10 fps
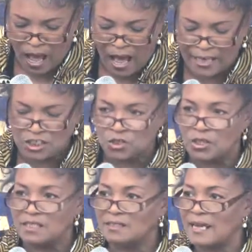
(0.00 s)
I
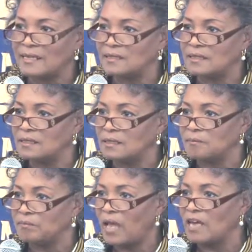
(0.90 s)
saw
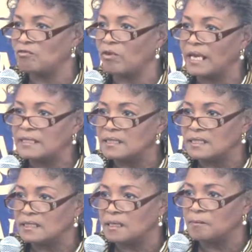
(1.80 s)
sexism and
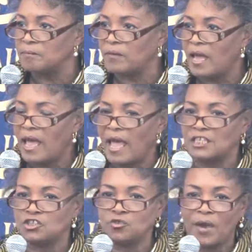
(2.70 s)
racism
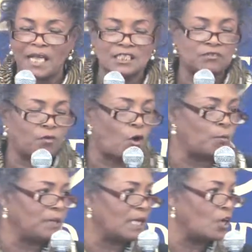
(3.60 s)
and
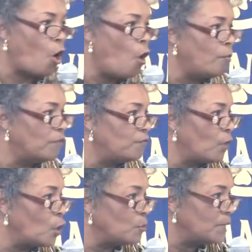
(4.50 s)
transphobia and
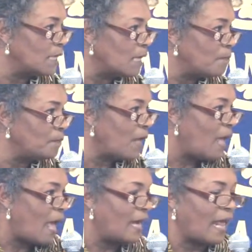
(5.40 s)
homophobia
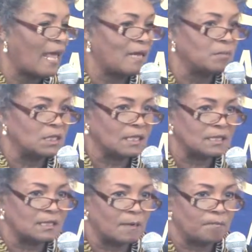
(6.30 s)
and
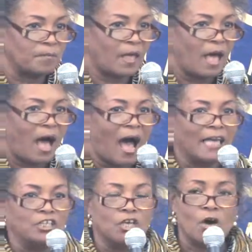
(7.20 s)
ableism. I
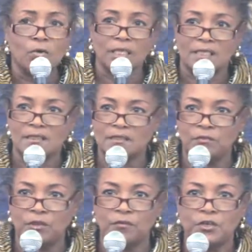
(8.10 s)
noticed
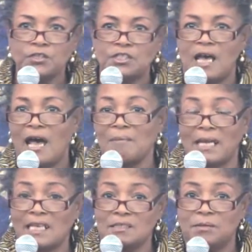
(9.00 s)
for the first time, I
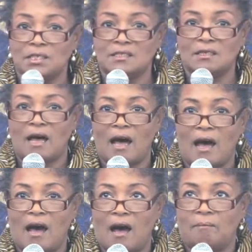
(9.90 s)
guess because
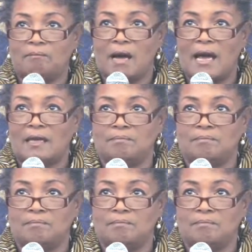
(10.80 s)
my